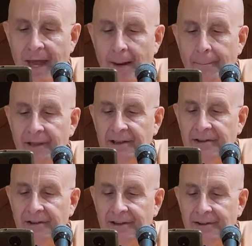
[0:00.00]
but
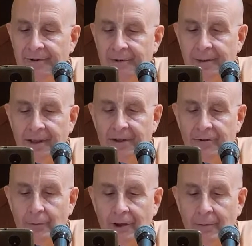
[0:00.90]
continued to be his
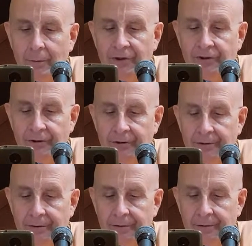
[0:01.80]
well-wisher.
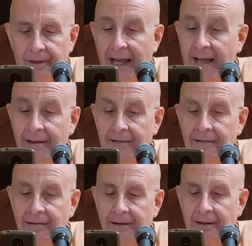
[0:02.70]

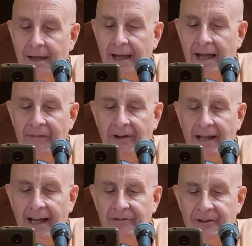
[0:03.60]
And at the
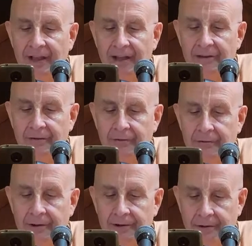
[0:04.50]
last stage of
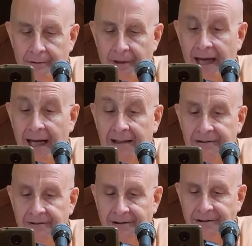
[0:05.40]

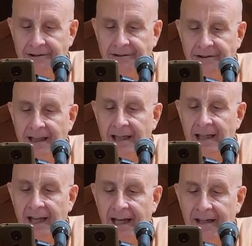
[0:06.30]
Dhritarashtra's
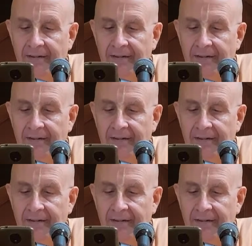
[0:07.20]
life,